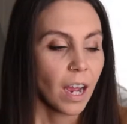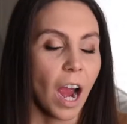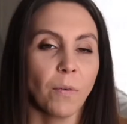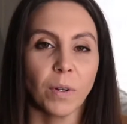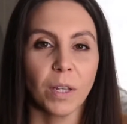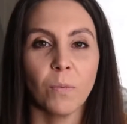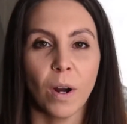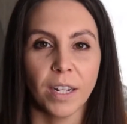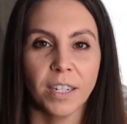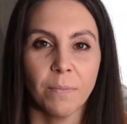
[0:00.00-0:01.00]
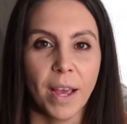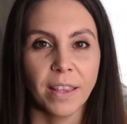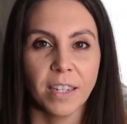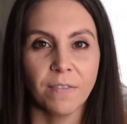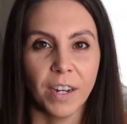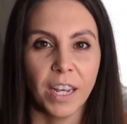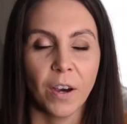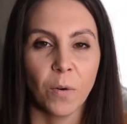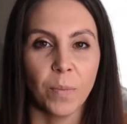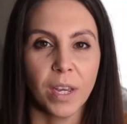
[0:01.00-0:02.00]
I really wanted to make this
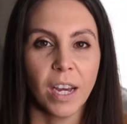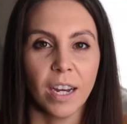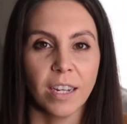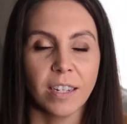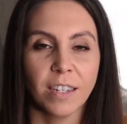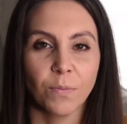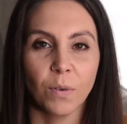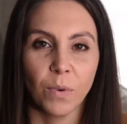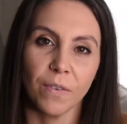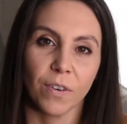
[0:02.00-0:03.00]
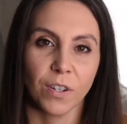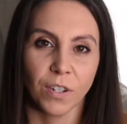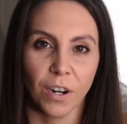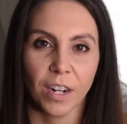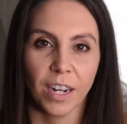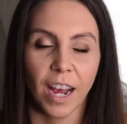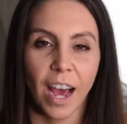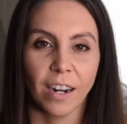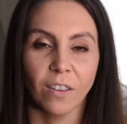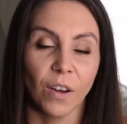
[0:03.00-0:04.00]
video because when we first started, I
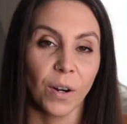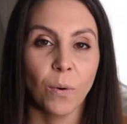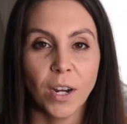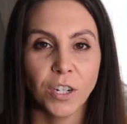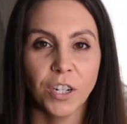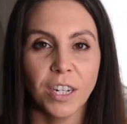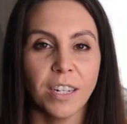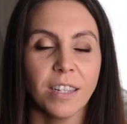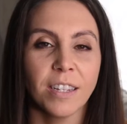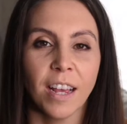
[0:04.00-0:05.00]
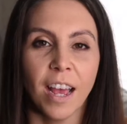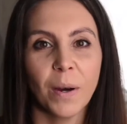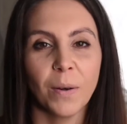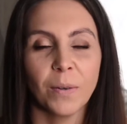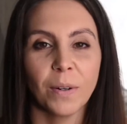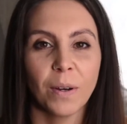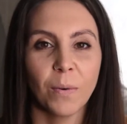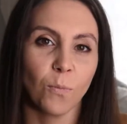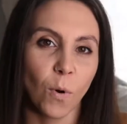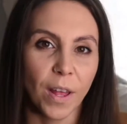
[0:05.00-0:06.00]
had a lot of questions about
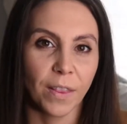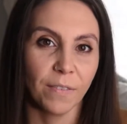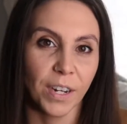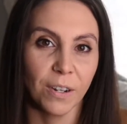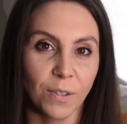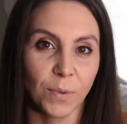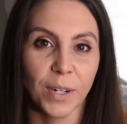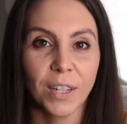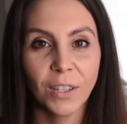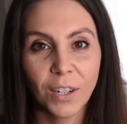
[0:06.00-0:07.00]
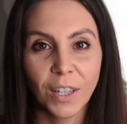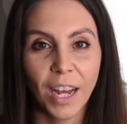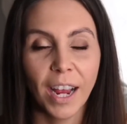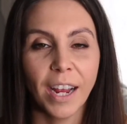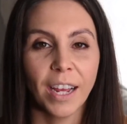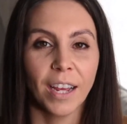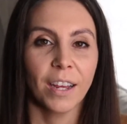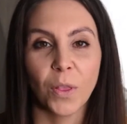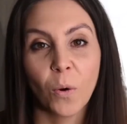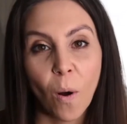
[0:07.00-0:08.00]
what the videos were gonna look like,
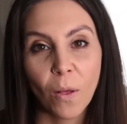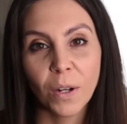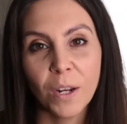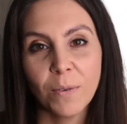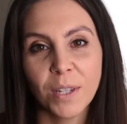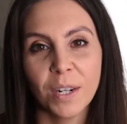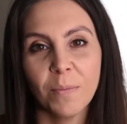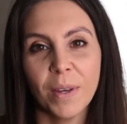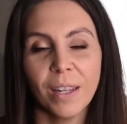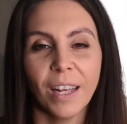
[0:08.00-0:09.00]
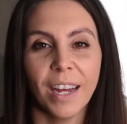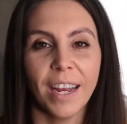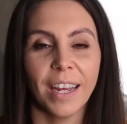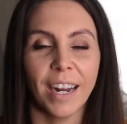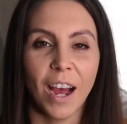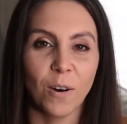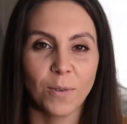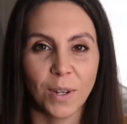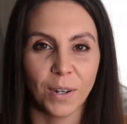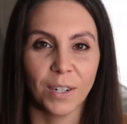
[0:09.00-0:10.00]
what the quality was gonna be like, and how it
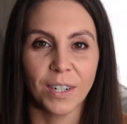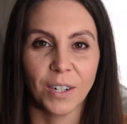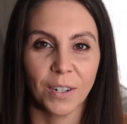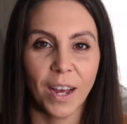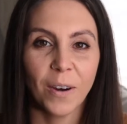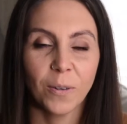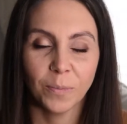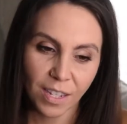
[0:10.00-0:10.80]
was all gonna turn out.